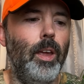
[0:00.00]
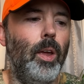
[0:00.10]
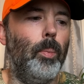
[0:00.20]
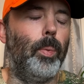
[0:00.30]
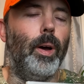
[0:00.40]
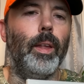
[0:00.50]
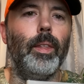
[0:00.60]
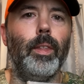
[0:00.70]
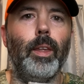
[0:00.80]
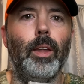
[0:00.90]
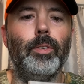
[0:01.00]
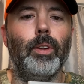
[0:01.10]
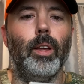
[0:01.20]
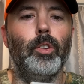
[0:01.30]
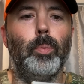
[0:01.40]
but that's
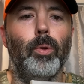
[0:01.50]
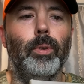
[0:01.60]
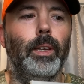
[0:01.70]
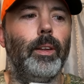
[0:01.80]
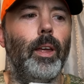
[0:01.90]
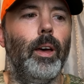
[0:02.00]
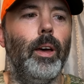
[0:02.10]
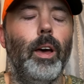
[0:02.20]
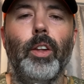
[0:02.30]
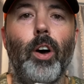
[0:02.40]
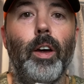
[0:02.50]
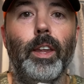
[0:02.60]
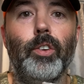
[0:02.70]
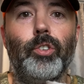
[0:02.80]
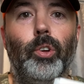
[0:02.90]
supposedly a
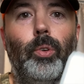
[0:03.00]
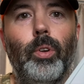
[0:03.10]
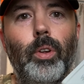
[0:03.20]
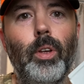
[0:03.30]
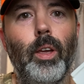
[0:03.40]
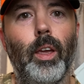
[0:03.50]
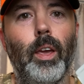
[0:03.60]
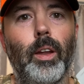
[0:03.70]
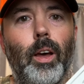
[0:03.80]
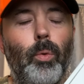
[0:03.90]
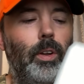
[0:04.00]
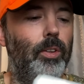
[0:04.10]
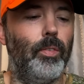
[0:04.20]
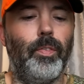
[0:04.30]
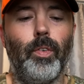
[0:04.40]
non-issue. And I wanted
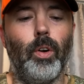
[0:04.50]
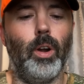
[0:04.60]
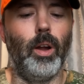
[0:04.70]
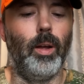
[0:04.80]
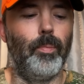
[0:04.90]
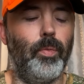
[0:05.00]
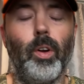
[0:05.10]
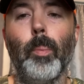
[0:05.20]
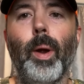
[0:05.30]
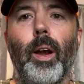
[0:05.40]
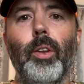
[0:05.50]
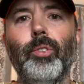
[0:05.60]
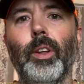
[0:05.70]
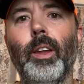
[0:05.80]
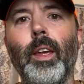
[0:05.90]
to, for comparison,